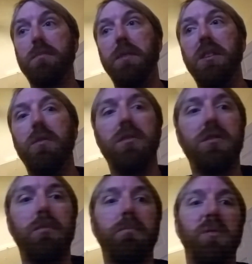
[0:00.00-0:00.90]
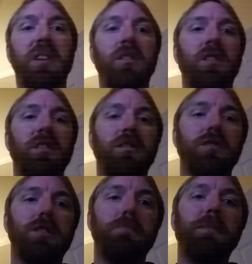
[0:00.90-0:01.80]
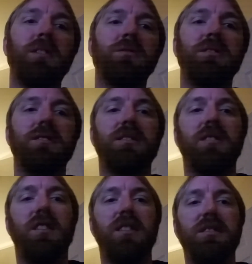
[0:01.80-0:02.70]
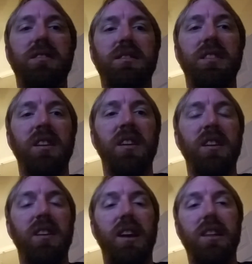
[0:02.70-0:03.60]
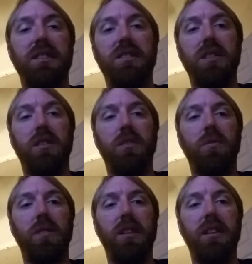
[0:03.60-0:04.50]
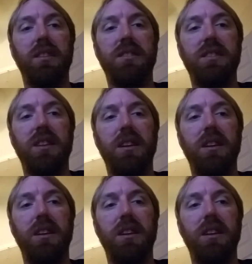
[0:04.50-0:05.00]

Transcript: but you also bring on your spouse's costs. And so it's